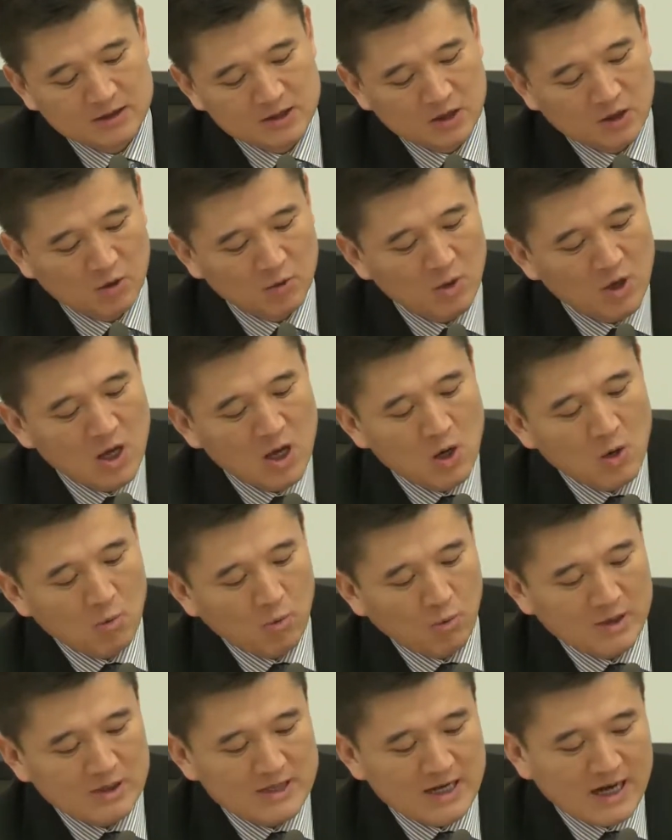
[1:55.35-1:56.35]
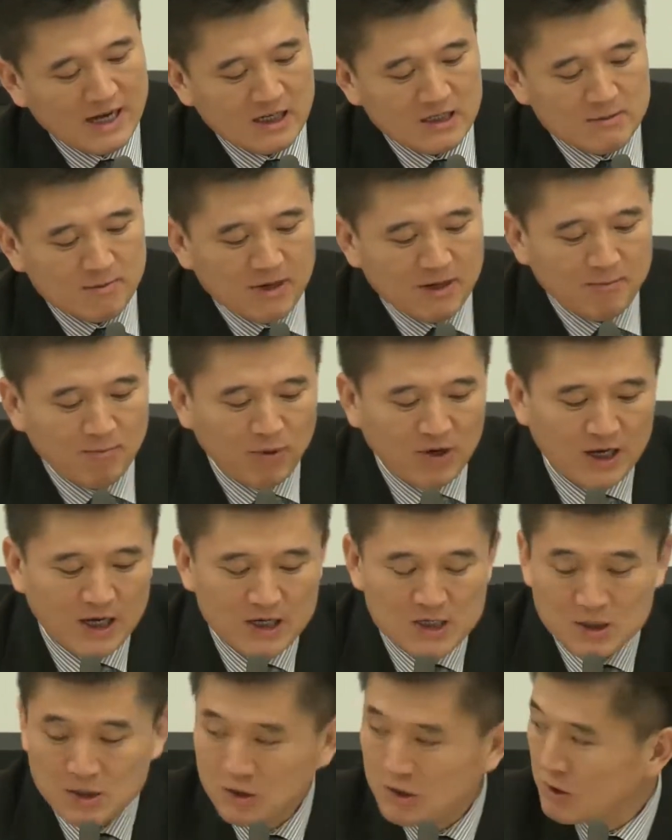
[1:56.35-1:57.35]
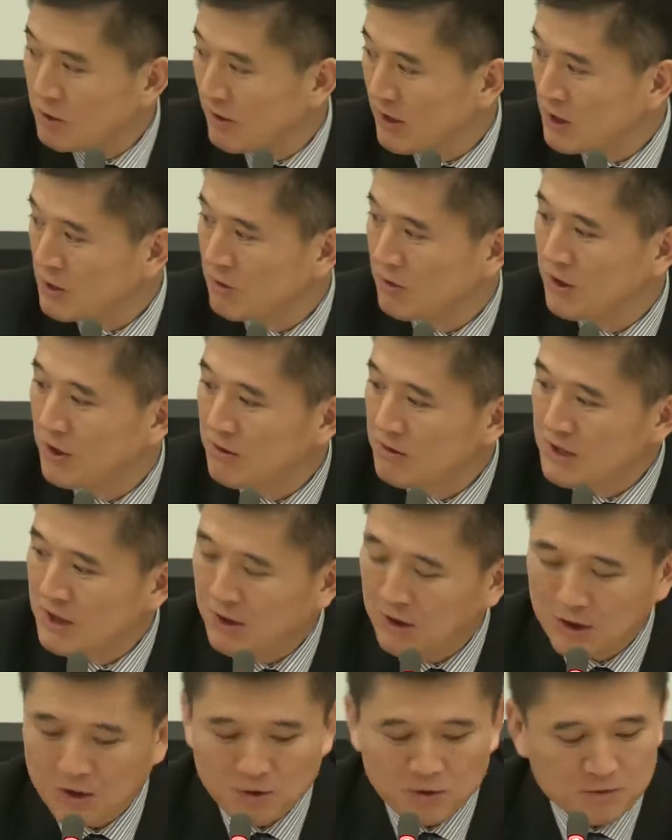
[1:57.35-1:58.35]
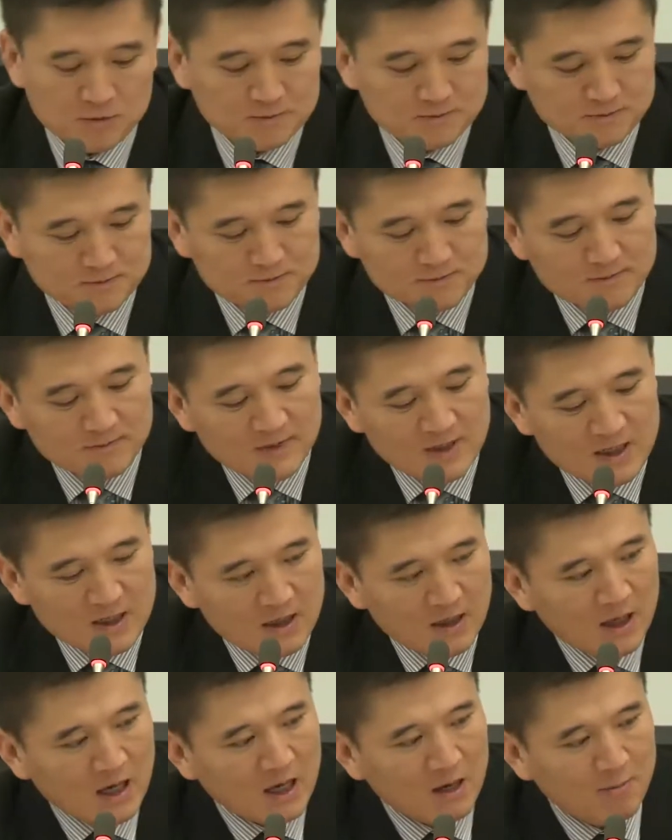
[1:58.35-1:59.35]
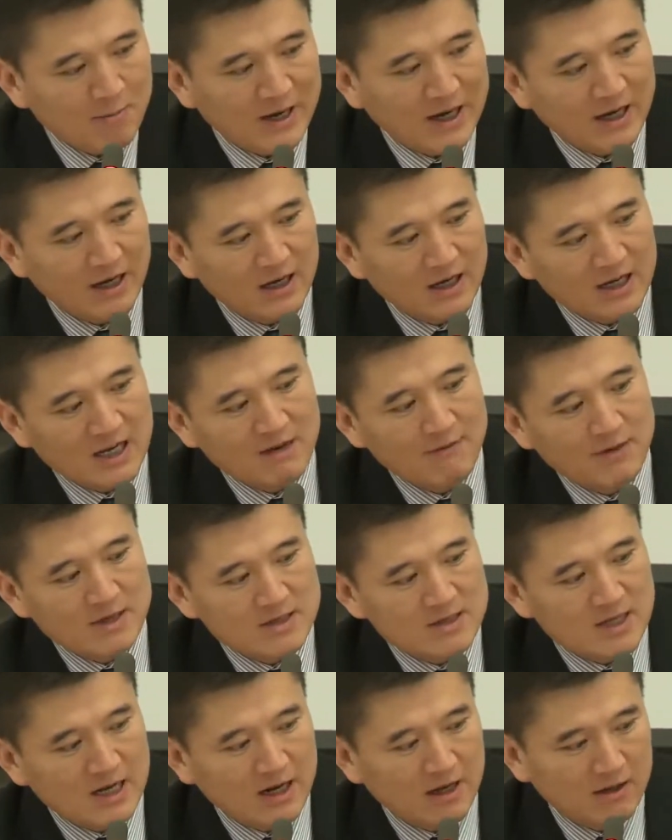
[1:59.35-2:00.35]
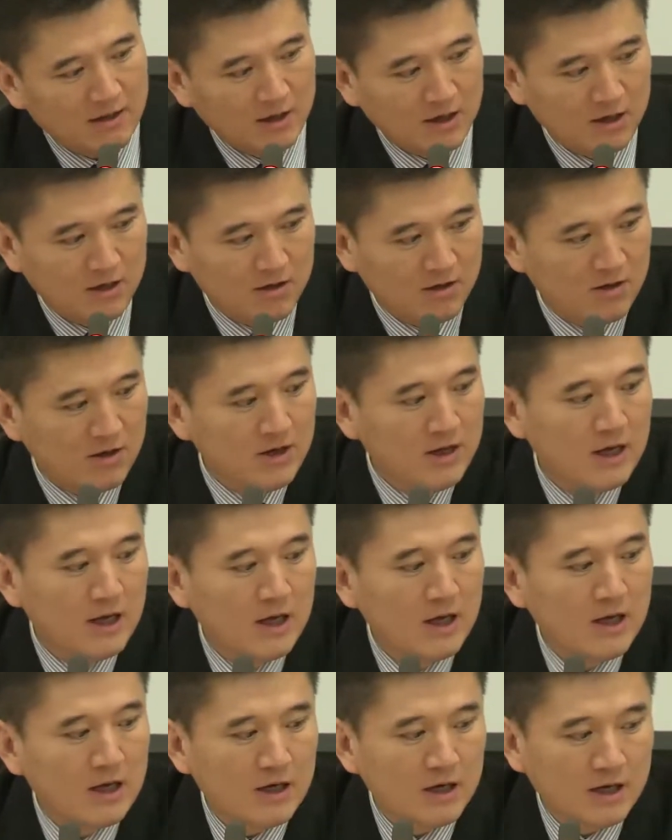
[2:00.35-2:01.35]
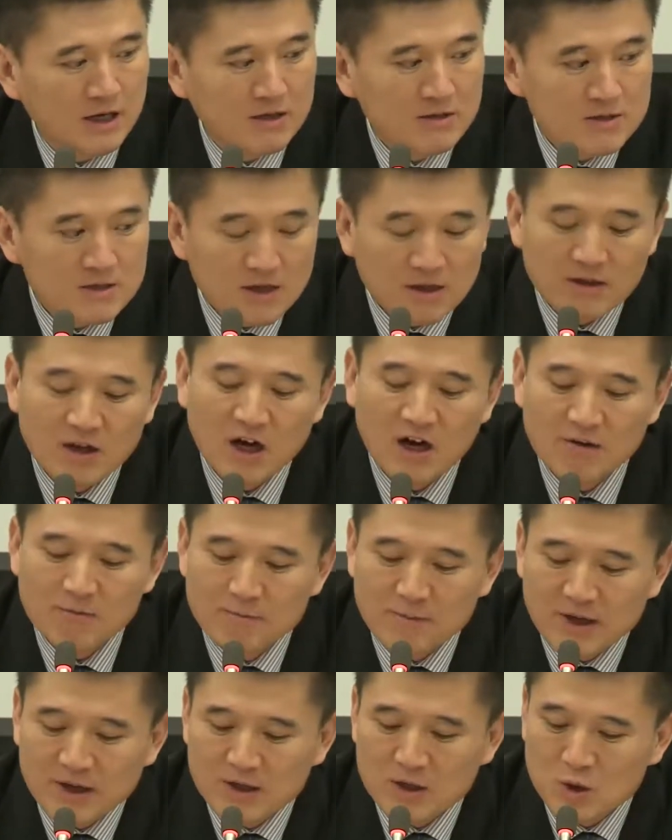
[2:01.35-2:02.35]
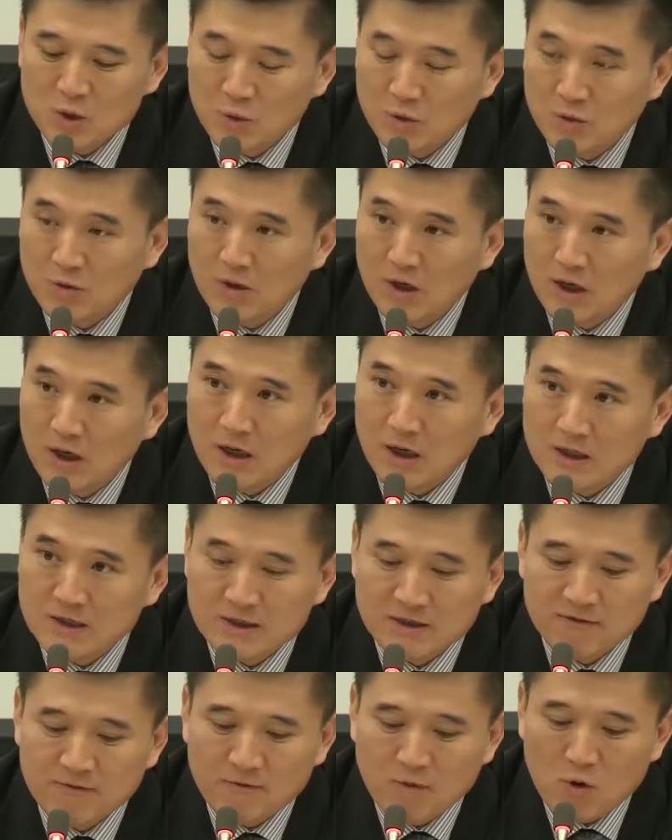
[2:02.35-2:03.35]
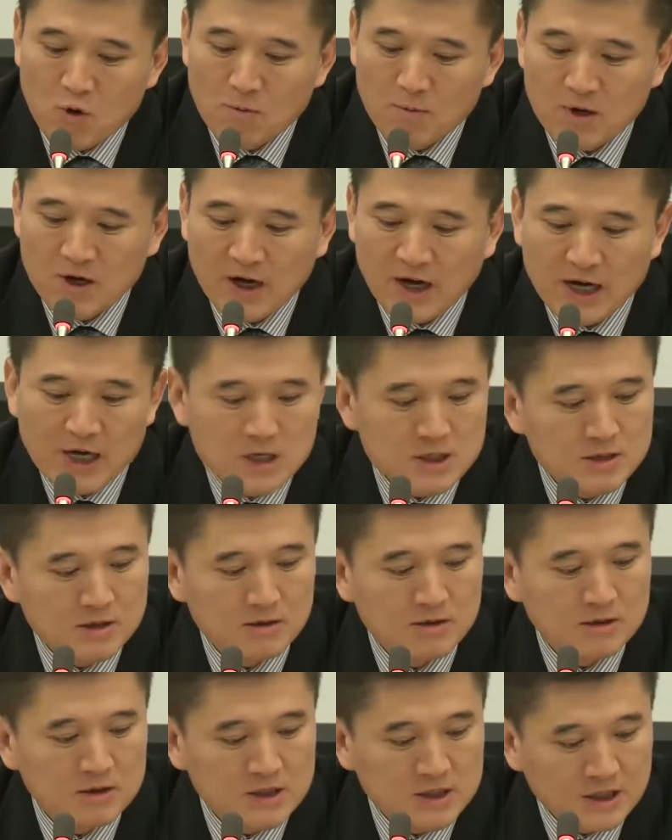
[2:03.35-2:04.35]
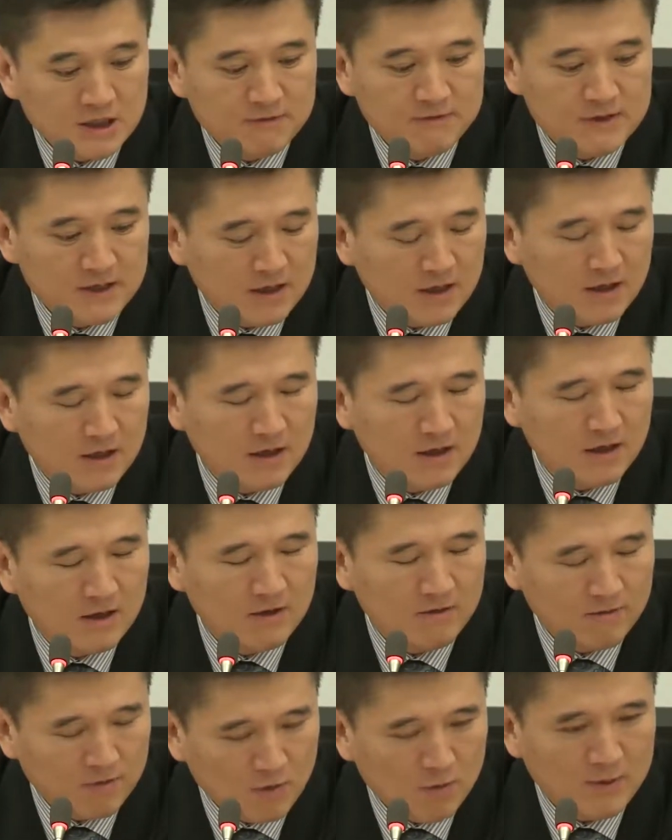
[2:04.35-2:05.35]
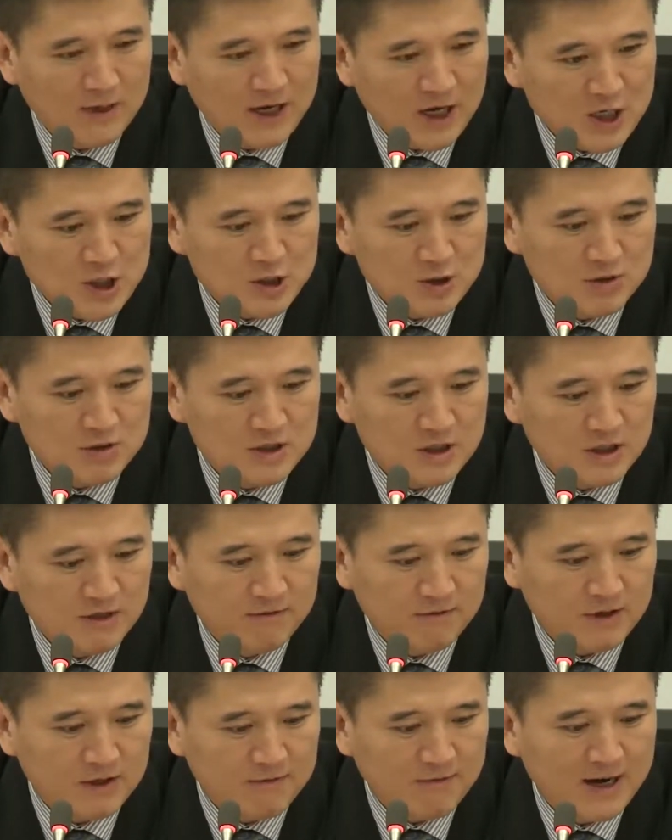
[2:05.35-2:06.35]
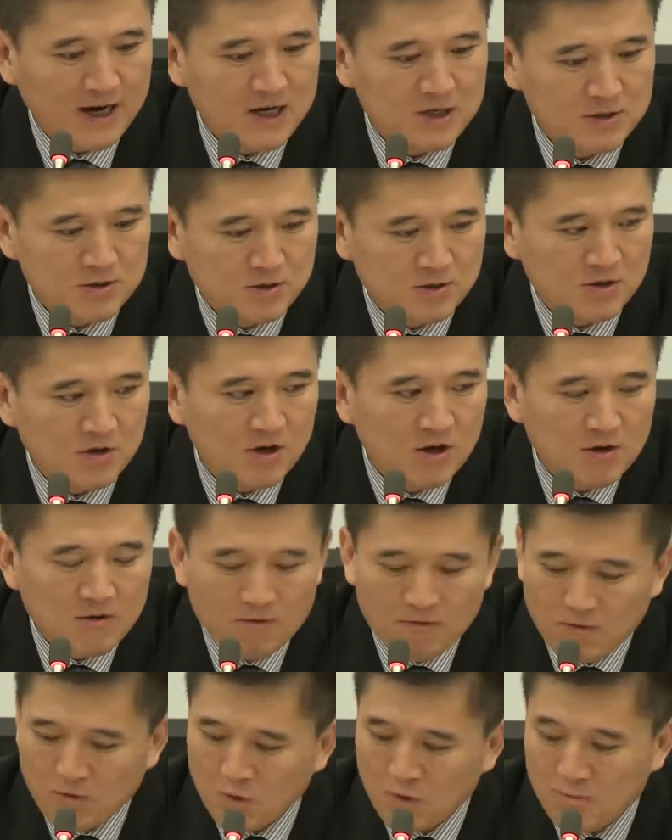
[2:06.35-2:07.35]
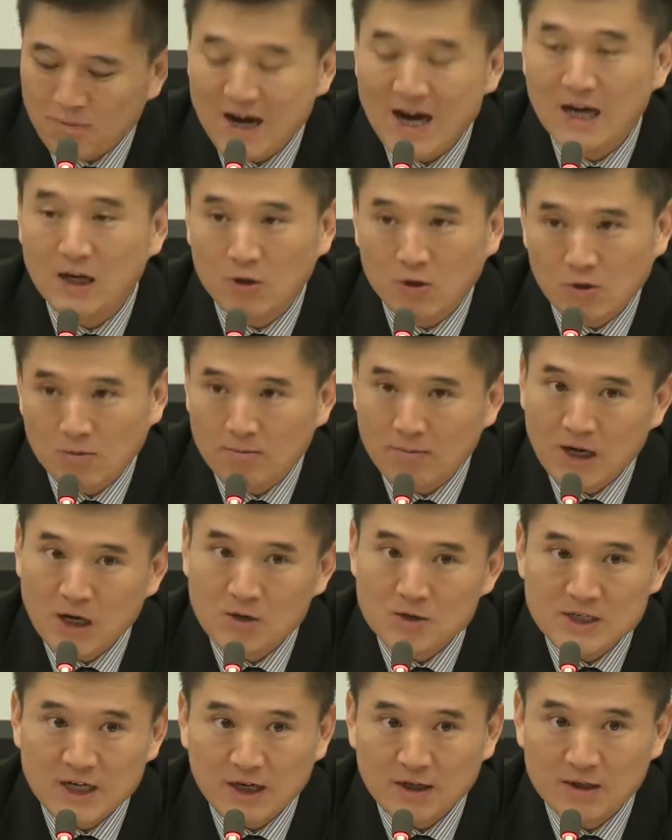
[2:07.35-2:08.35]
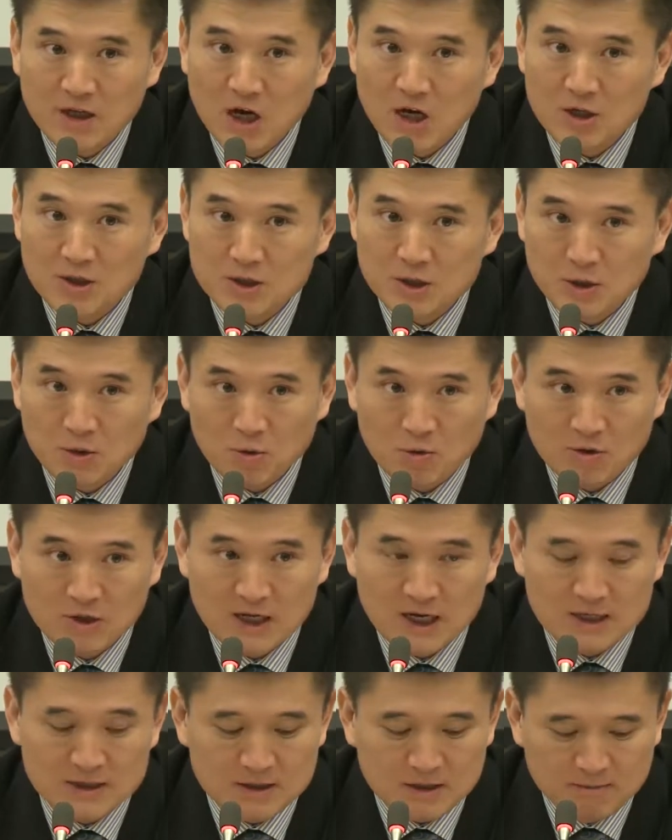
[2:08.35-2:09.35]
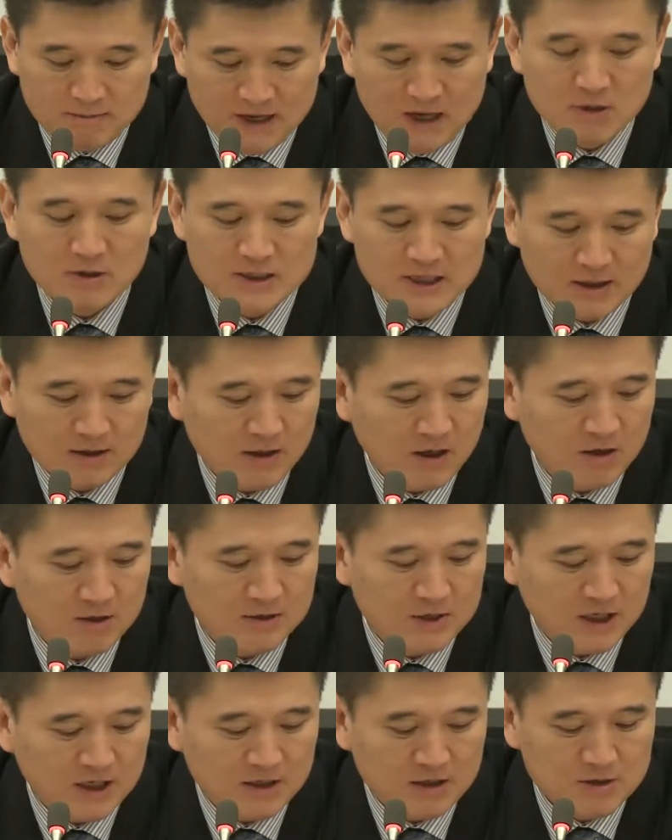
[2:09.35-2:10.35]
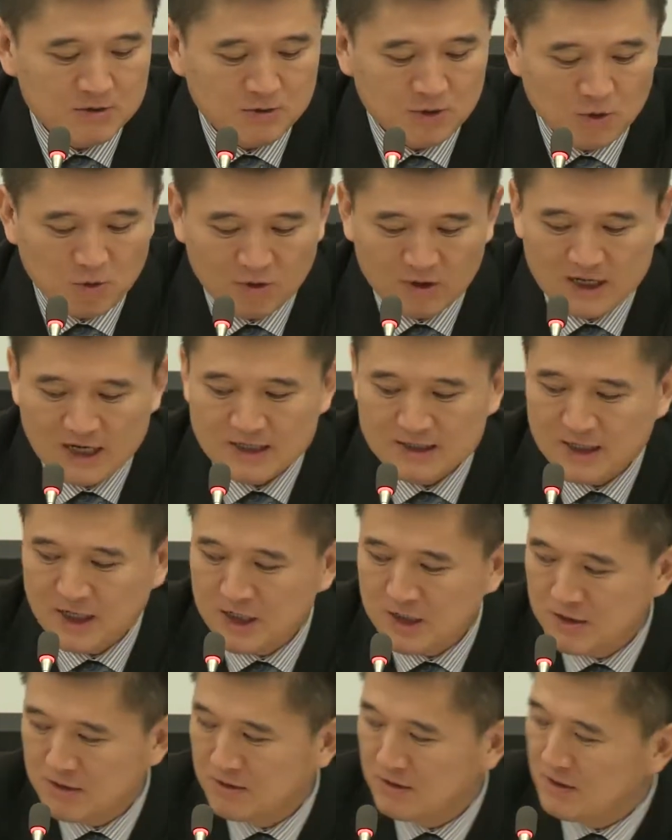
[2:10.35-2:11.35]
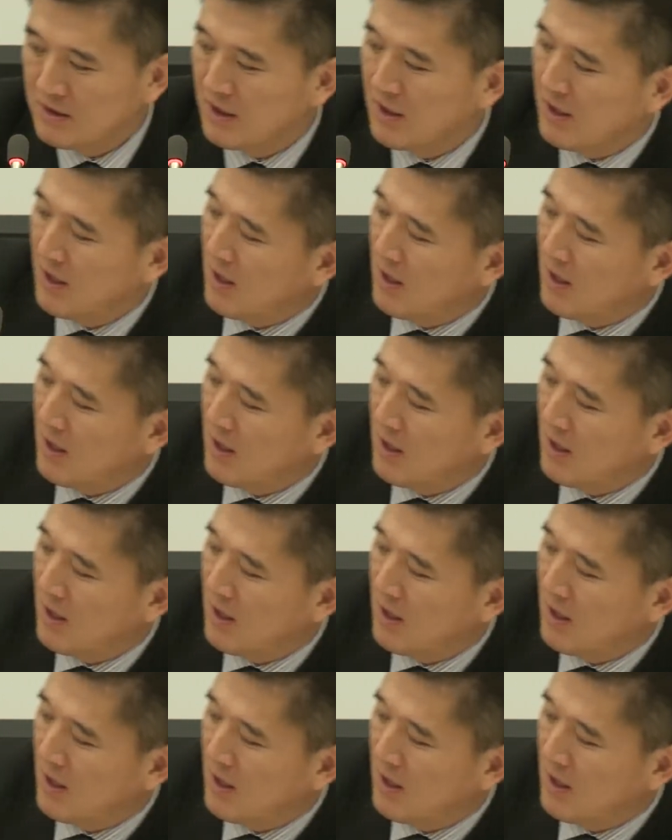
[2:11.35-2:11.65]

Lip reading: So with that, it's my pleasure to introduce to you on my left-hand side here, Lian Sun-Hoffman, who is the former Asia chief advisor for biotechnology industry organization.